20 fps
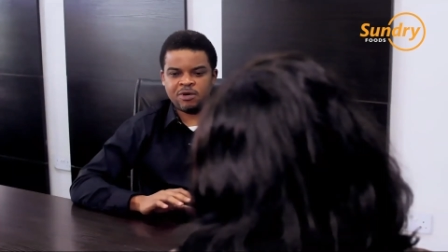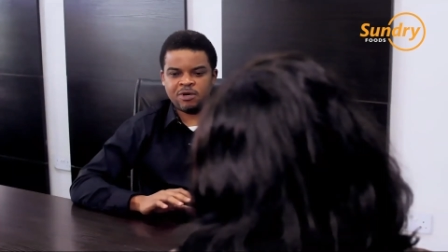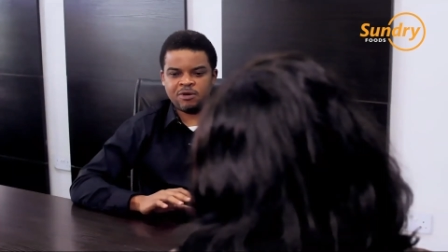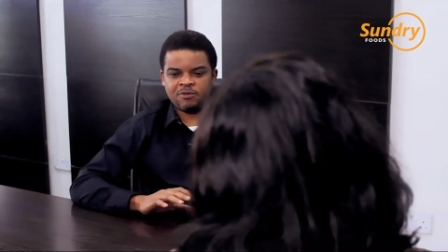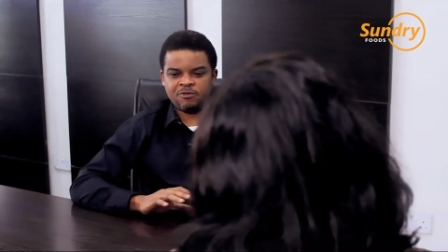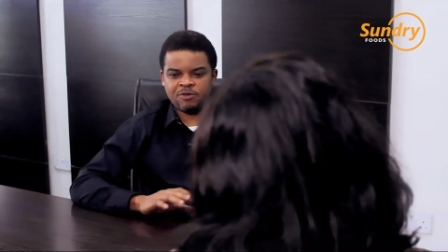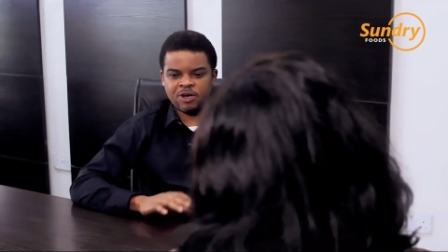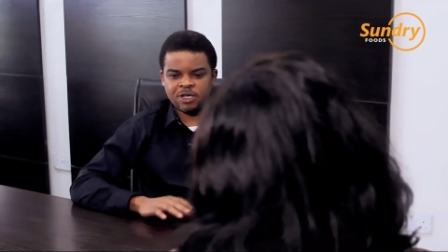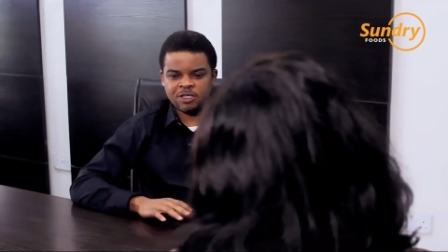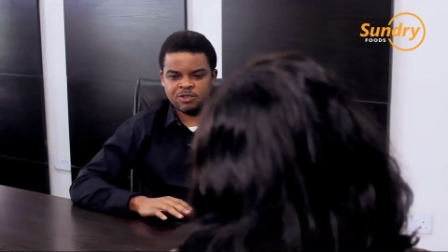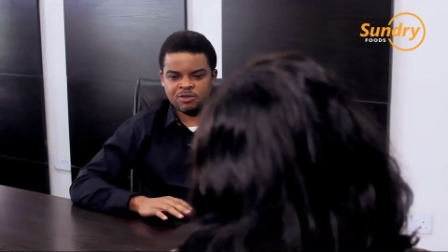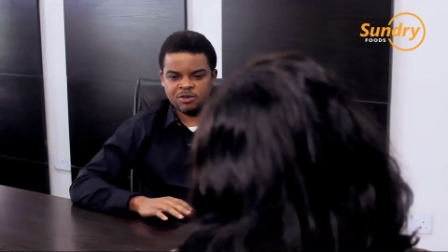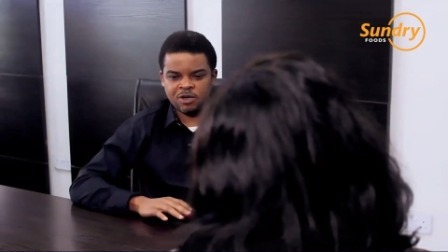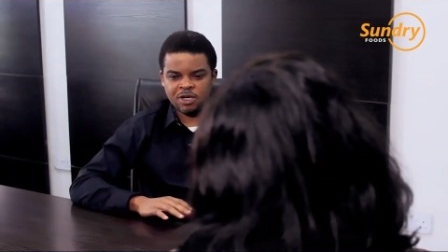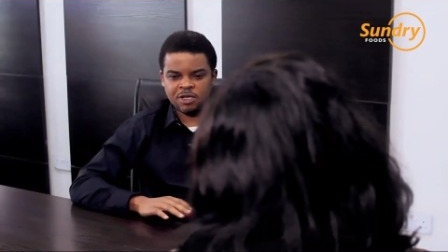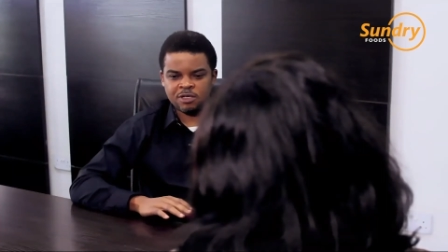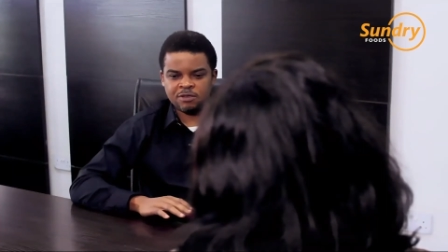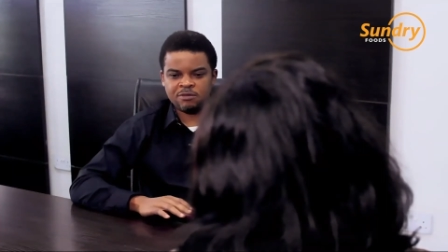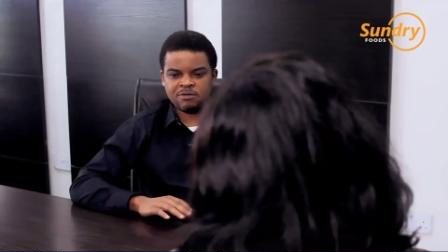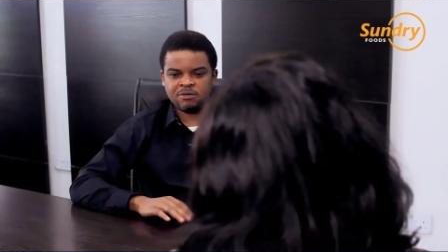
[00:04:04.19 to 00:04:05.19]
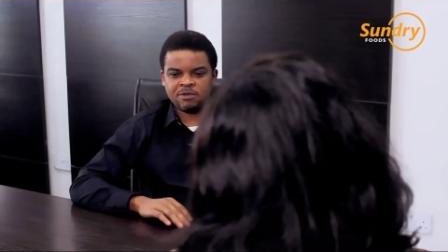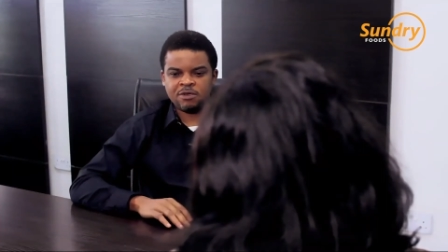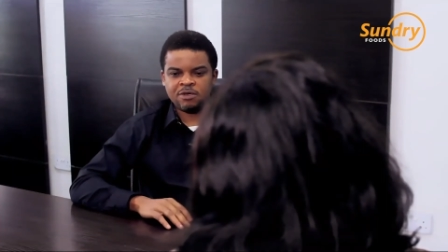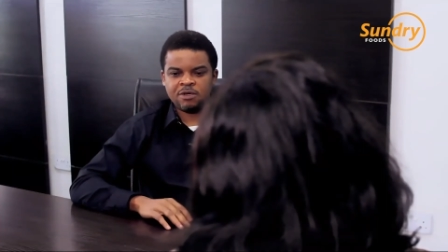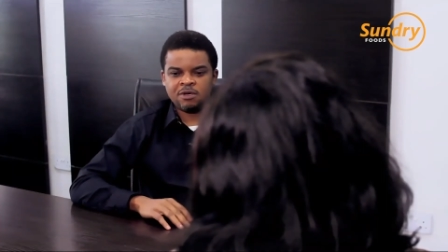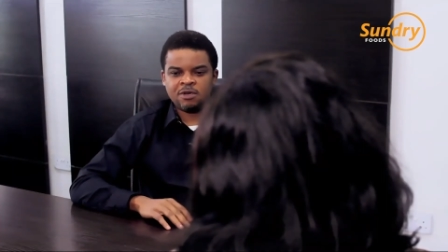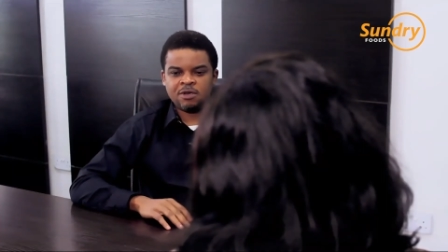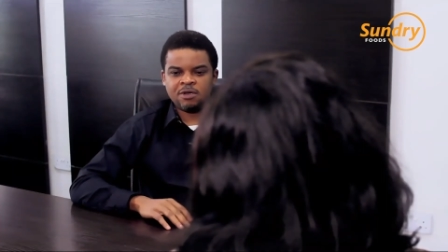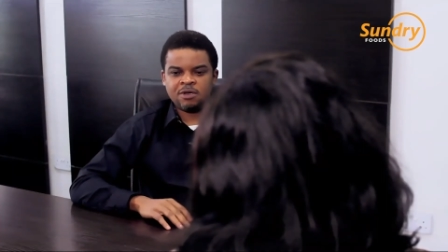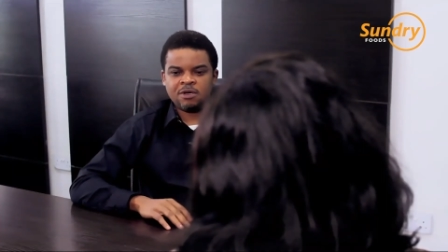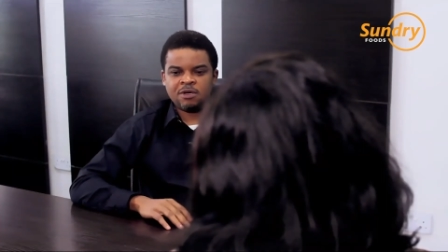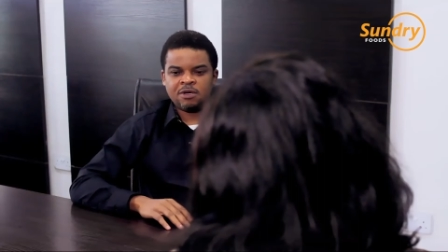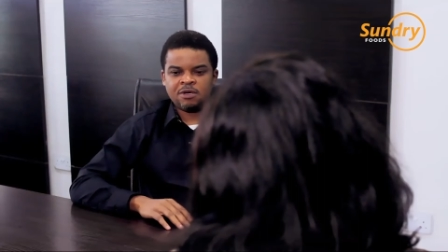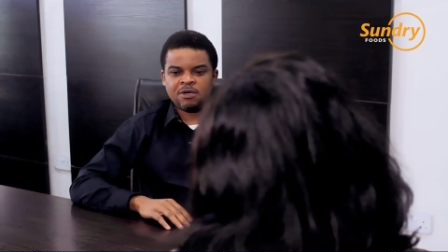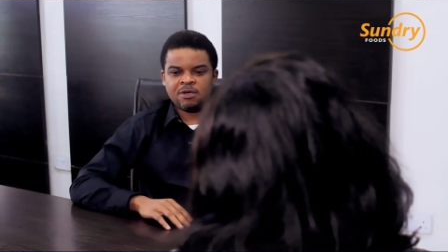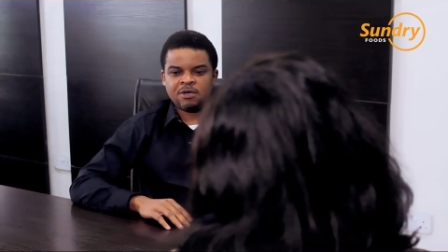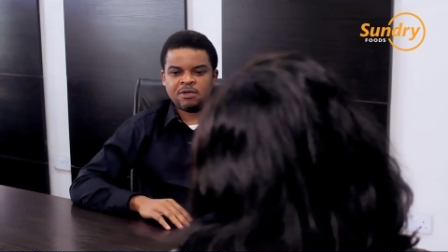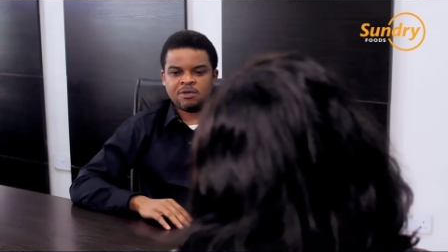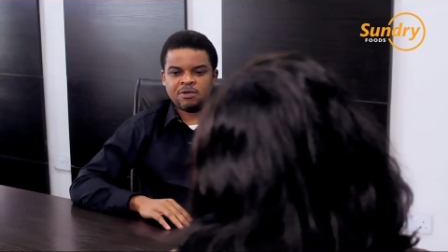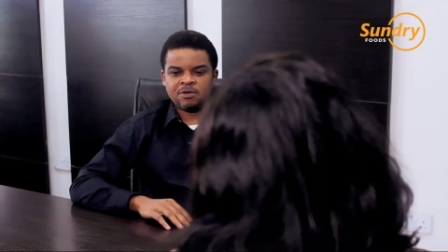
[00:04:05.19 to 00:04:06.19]
a restaurant,
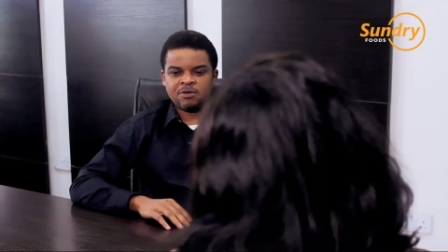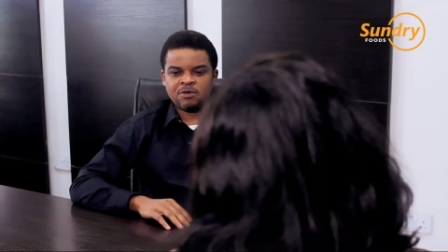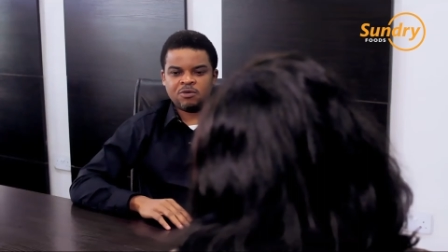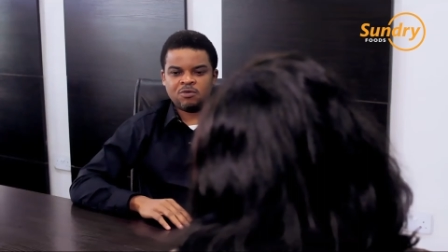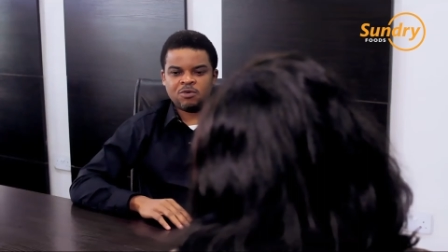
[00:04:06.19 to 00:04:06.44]
you know,